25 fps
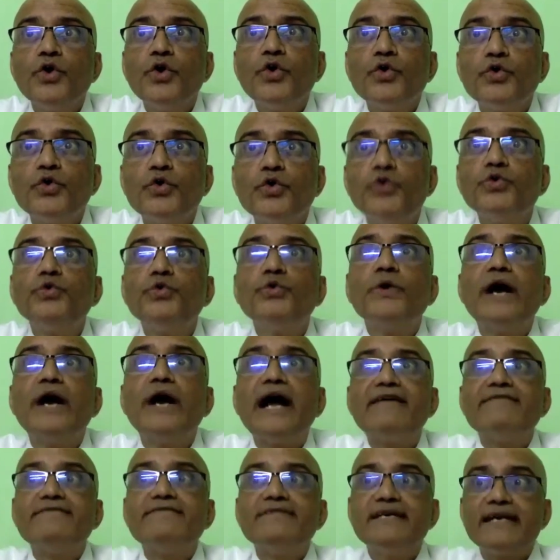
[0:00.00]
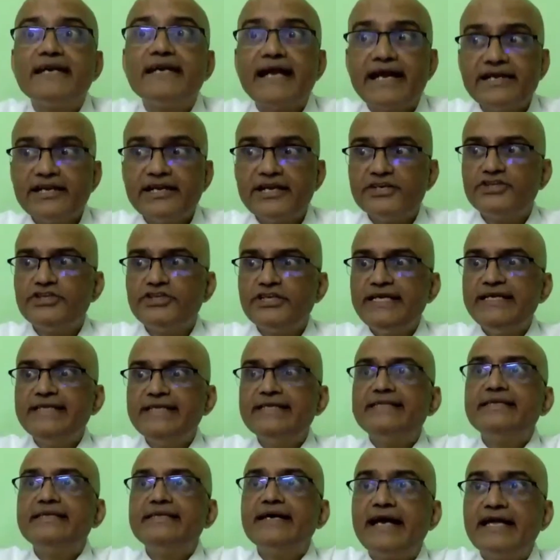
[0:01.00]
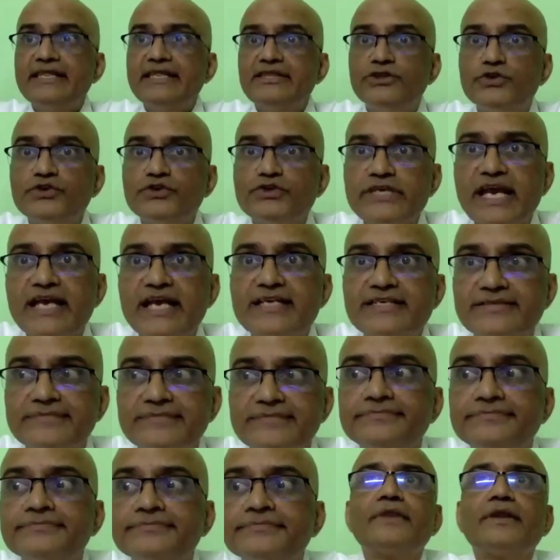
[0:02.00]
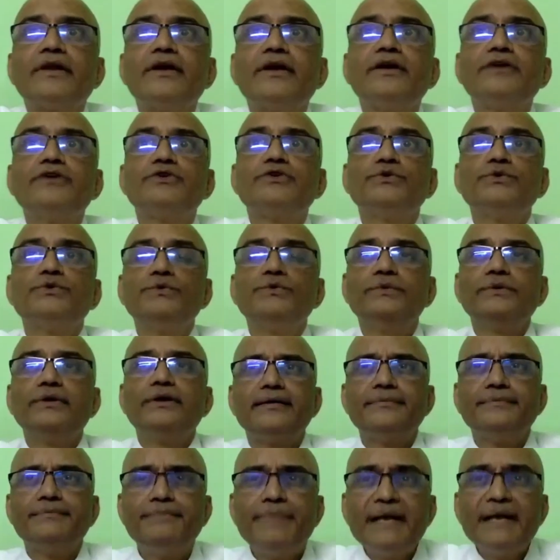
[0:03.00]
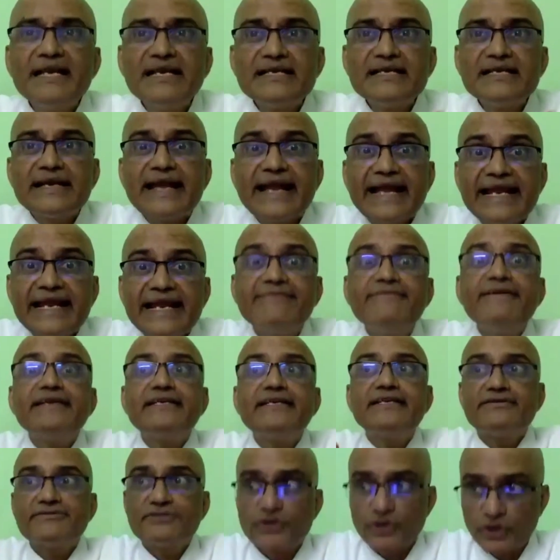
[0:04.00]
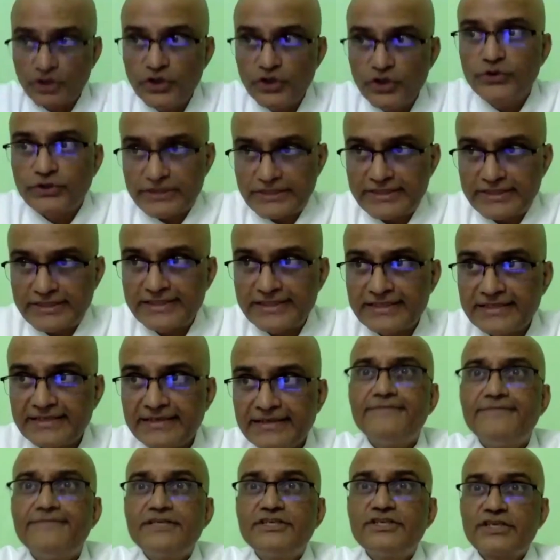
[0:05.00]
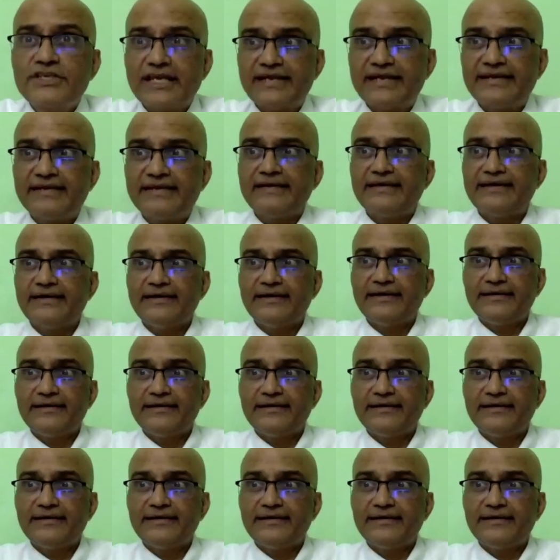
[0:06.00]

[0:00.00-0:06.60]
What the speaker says: who have the energy, the enthusiasm to build innovative solutions, which can